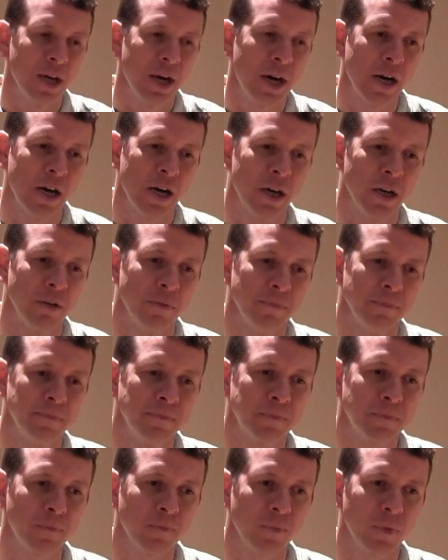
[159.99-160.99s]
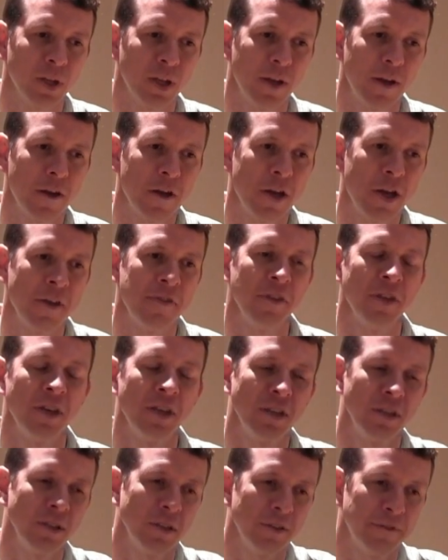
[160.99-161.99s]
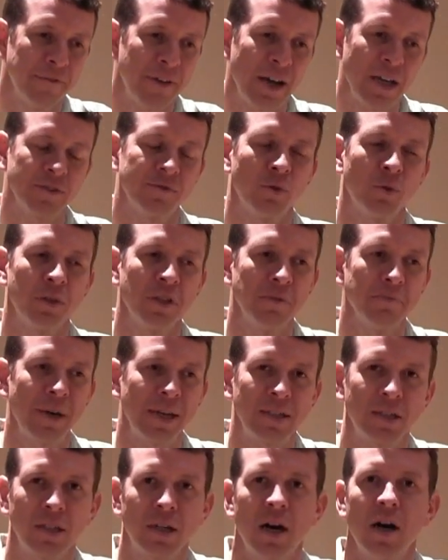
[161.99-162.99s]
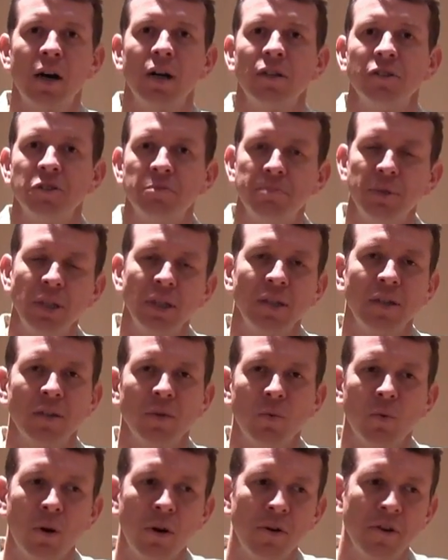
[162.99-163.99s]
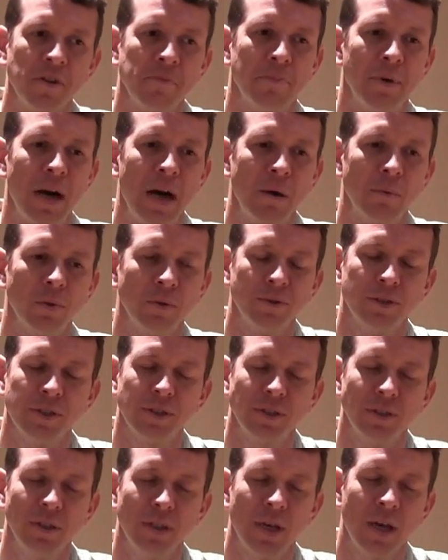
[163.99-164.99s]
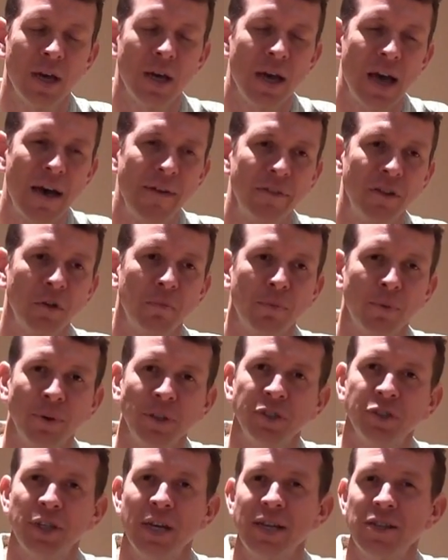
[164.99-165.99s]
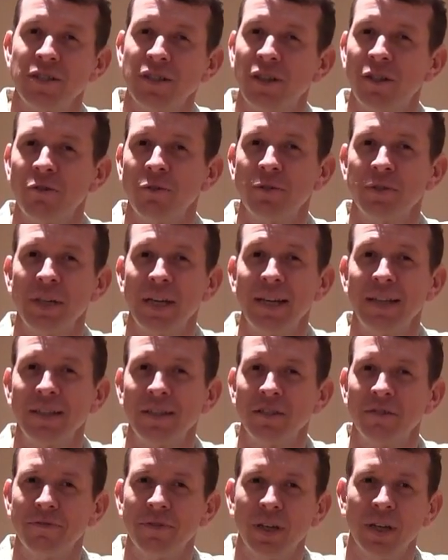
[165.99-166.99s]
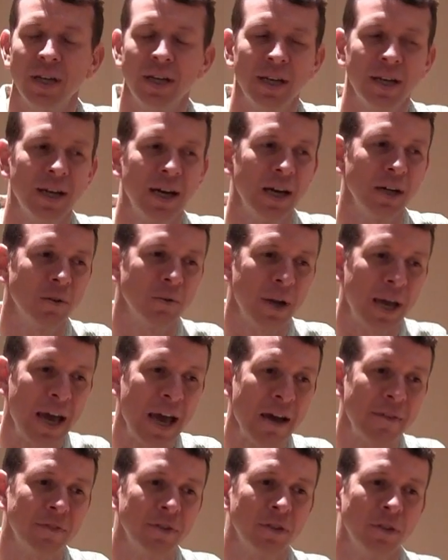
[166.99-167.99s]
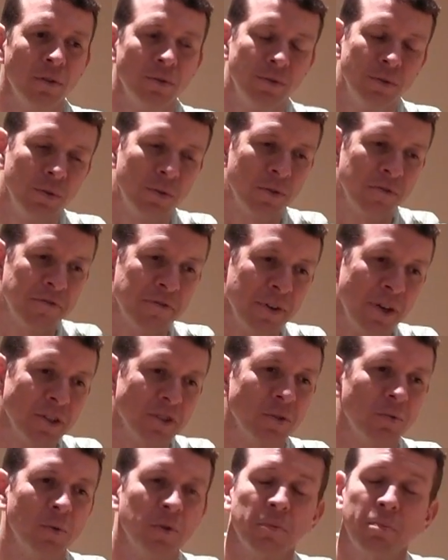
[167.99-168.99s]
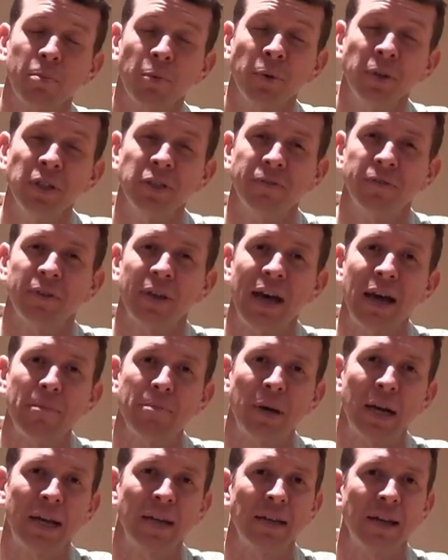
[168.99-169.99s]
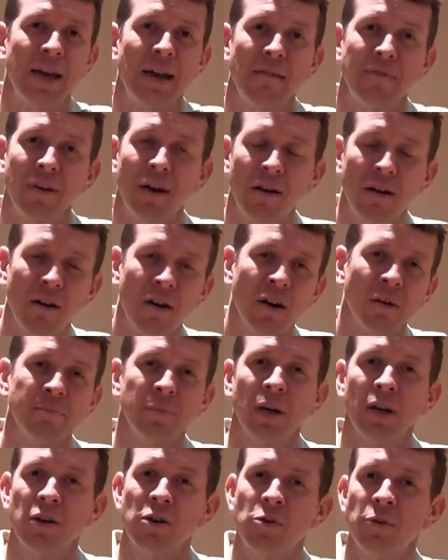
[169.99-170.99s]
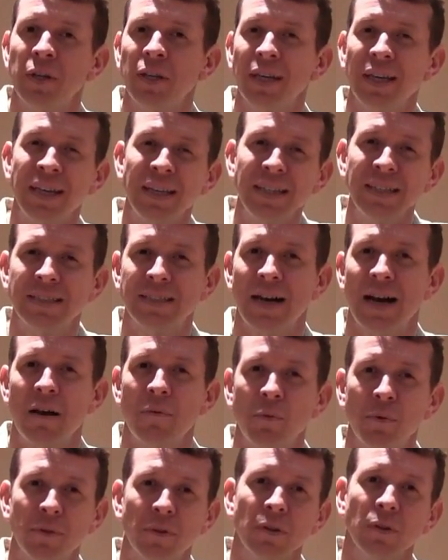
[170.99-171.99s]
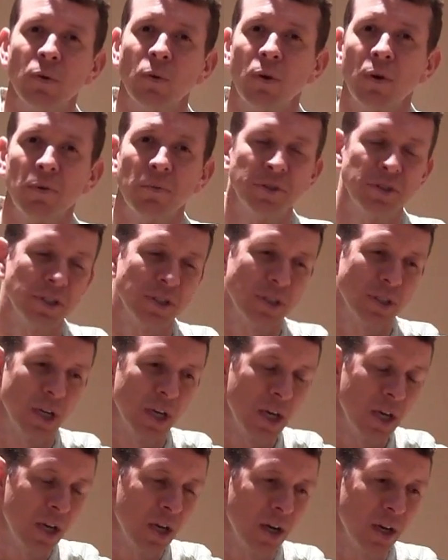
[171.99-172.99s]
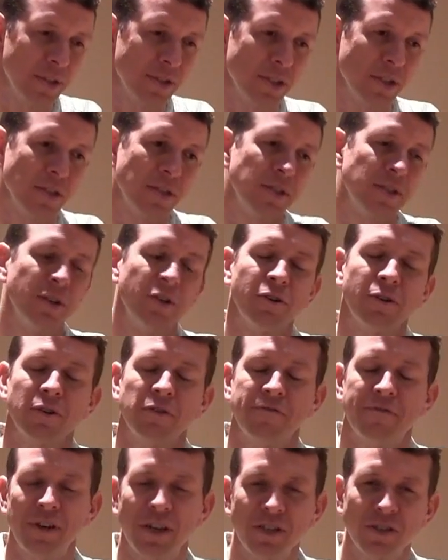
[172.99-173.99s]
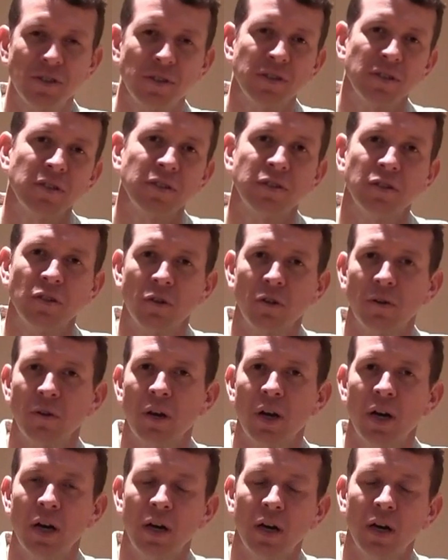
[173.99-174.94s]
And then fast forward again back to college and being in the Word and the Bible, just having an appreciation, understanding of I don't have to go to confession with a priest for that, but I can have that on my own at any time with the Lord, with just a sincere confession, sincere